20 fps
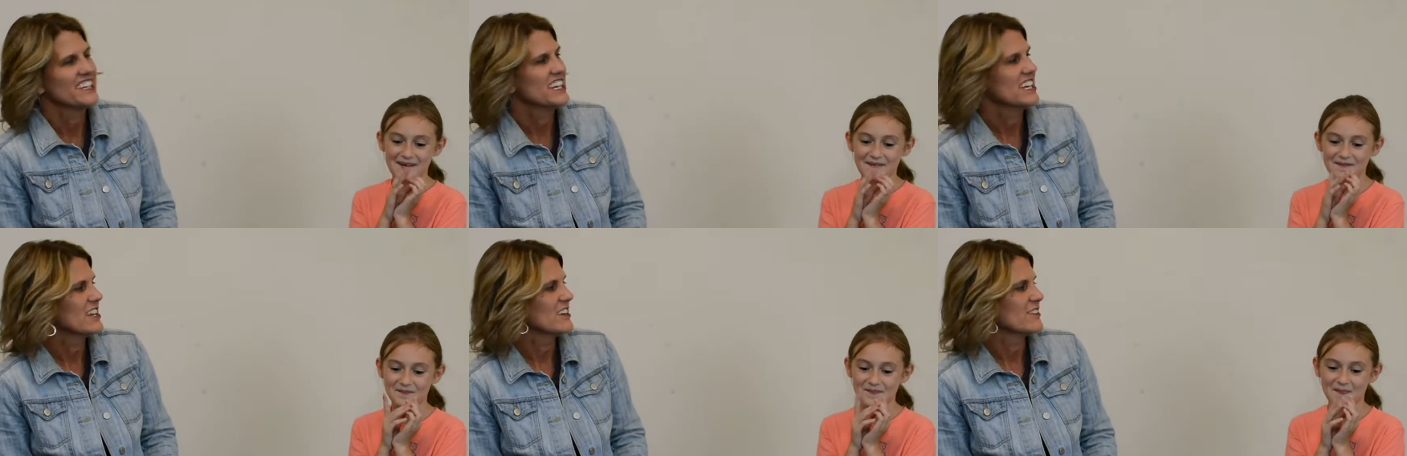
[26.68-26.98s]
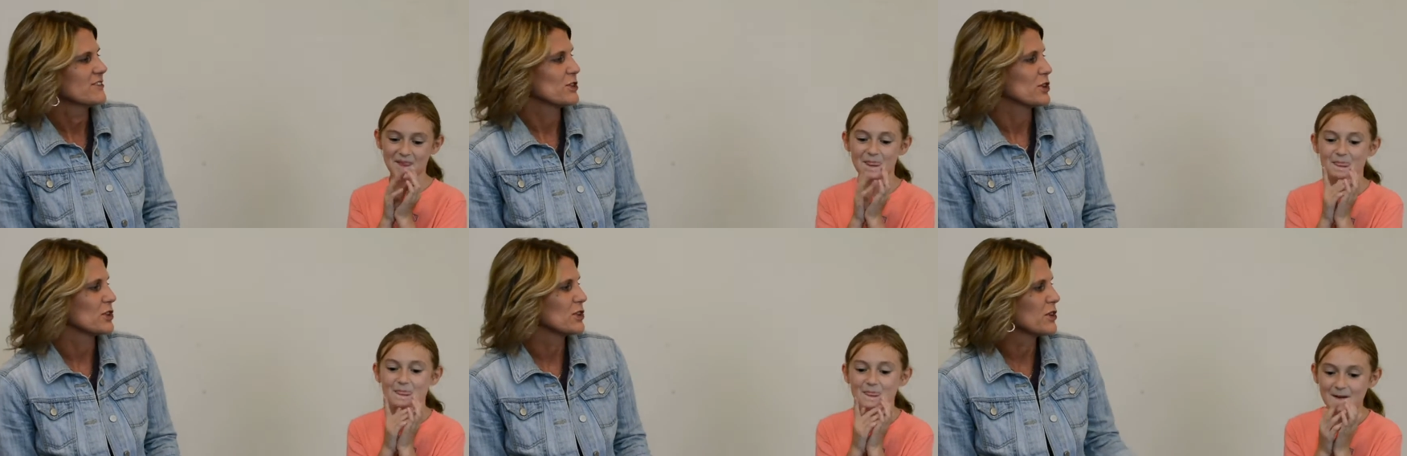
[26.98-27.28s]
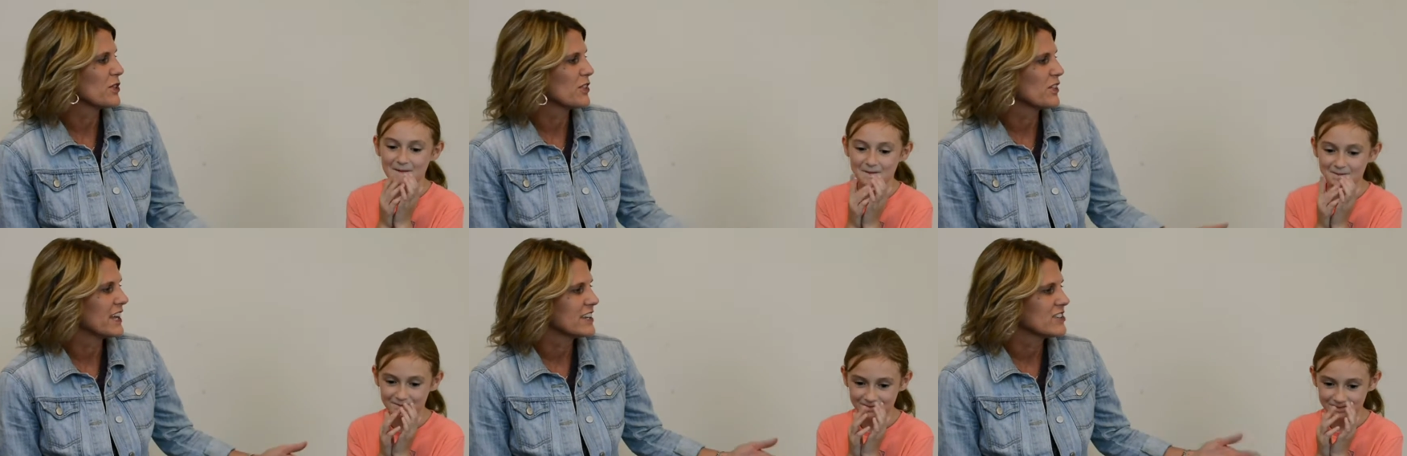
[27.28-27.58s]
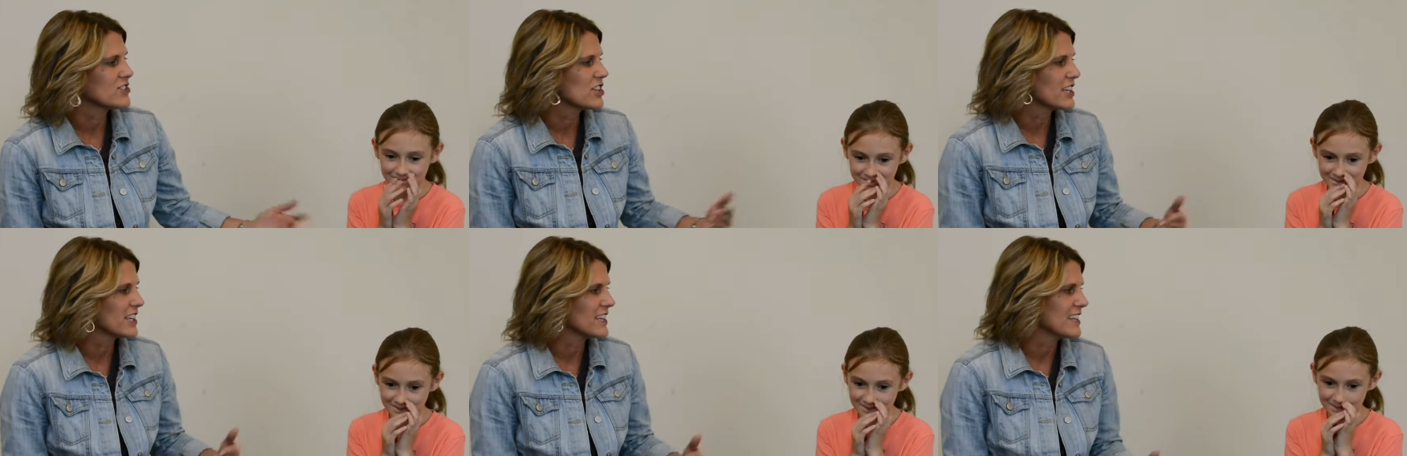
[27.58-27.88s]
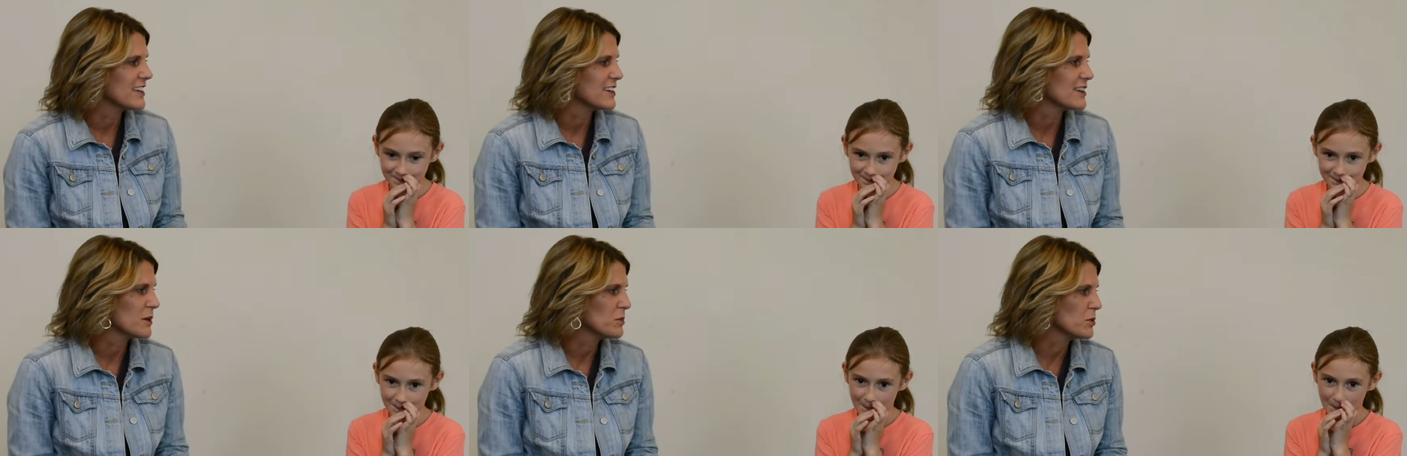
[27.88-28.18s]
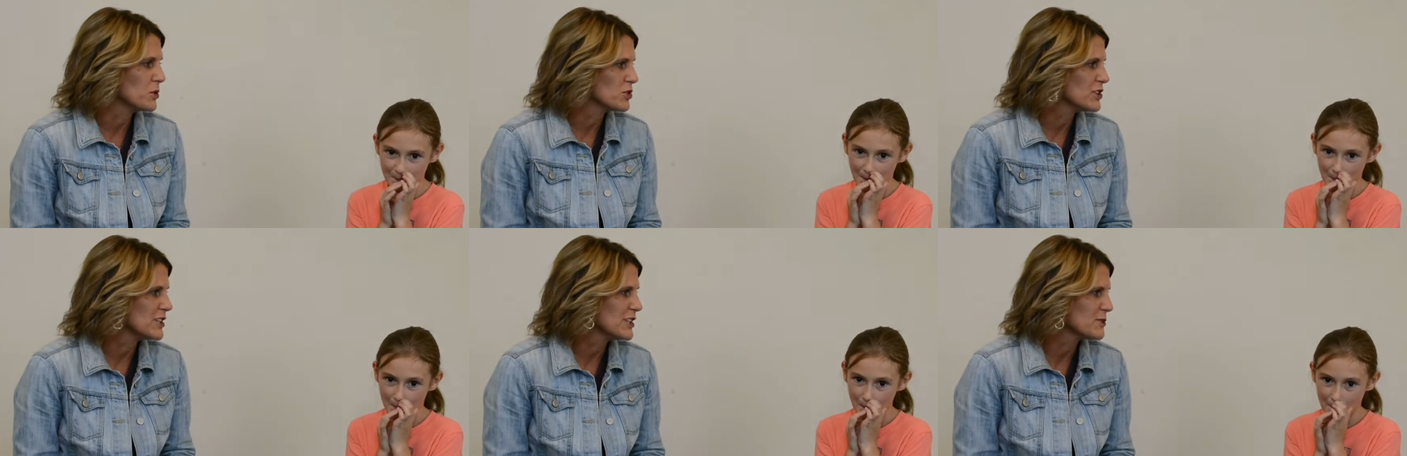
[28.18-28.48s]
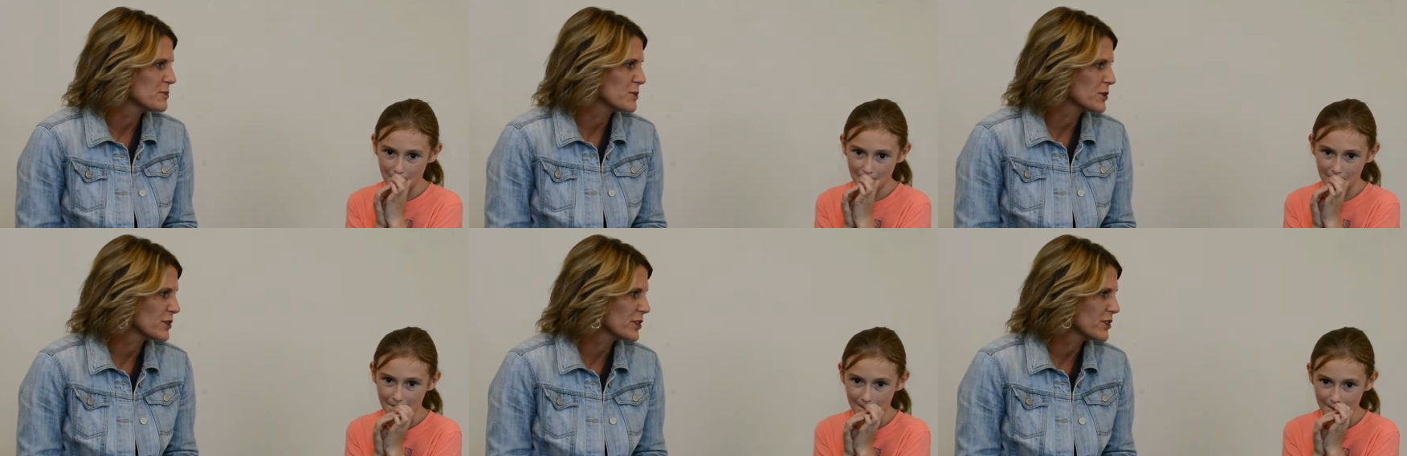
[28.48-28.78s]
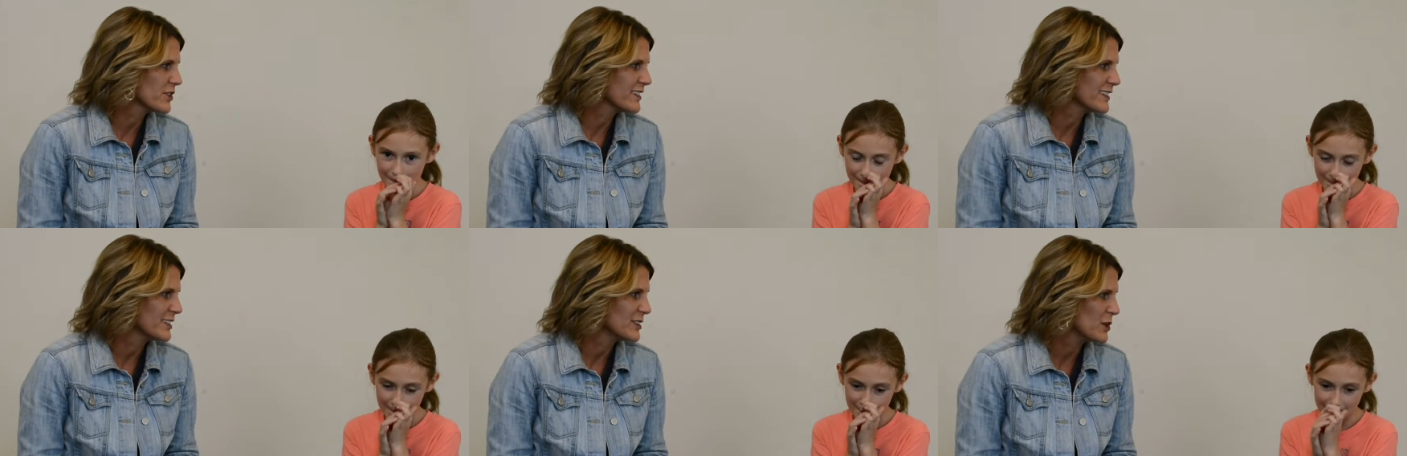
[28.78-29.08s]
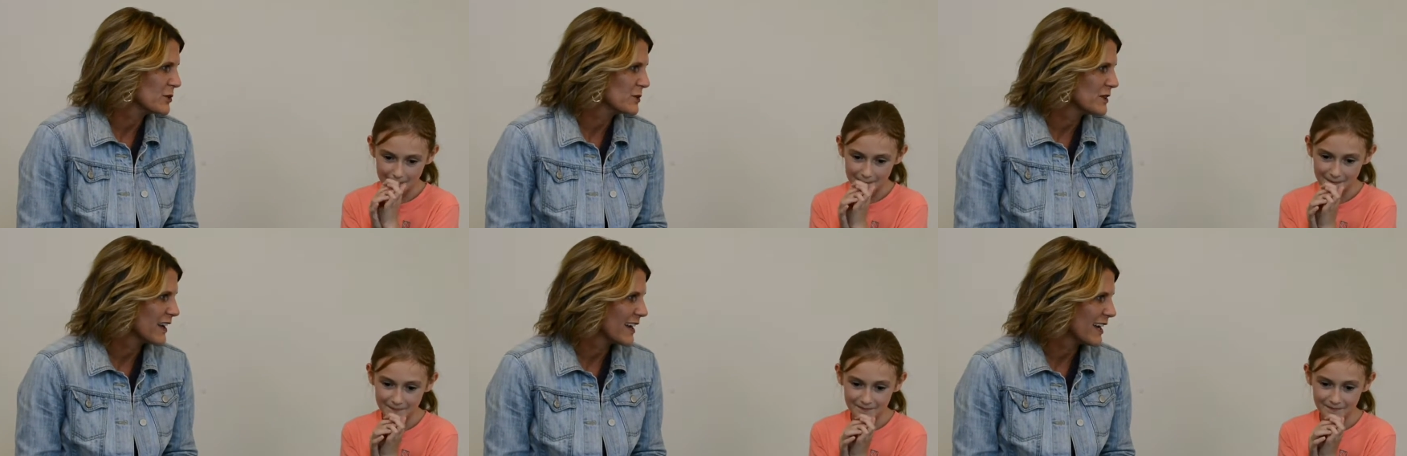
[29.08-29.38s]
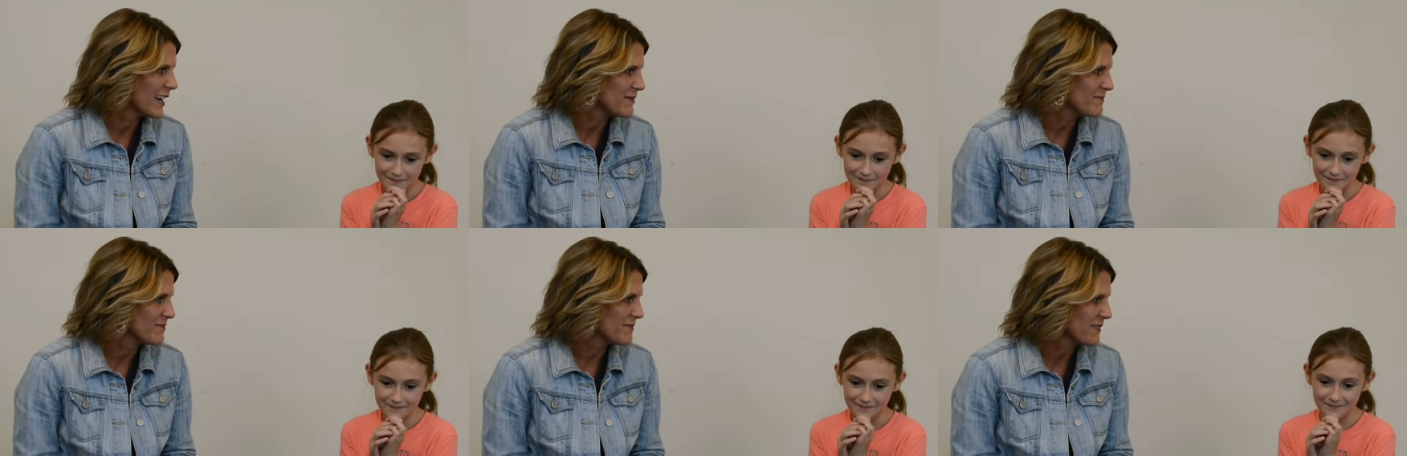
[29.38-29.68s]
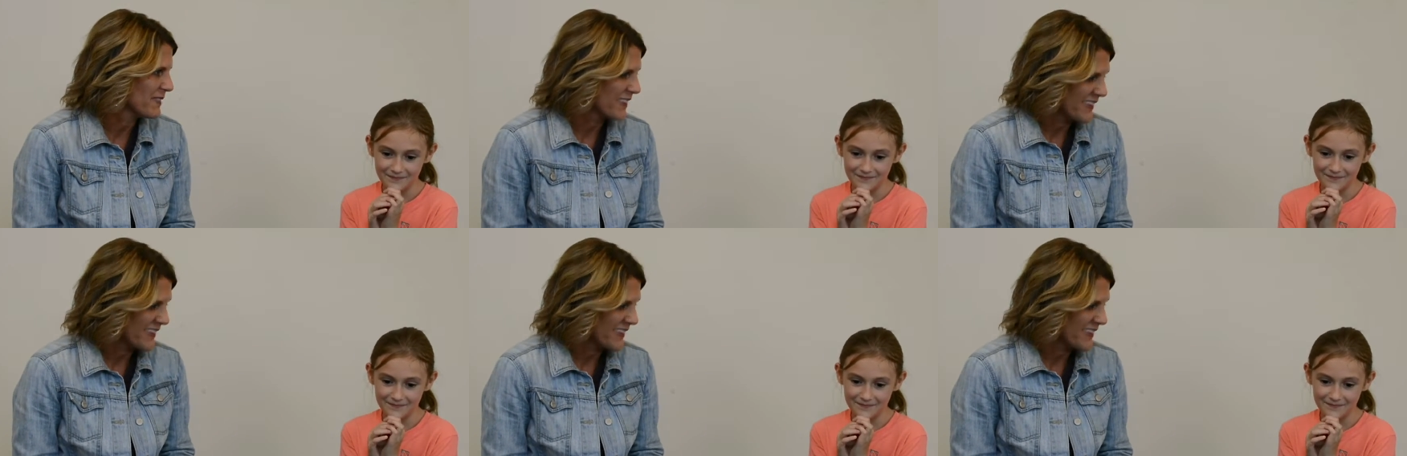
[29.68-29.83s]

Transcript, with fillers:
Speaker 1: Yeah. For a little thing, she can eat a double cheeseburger in no time.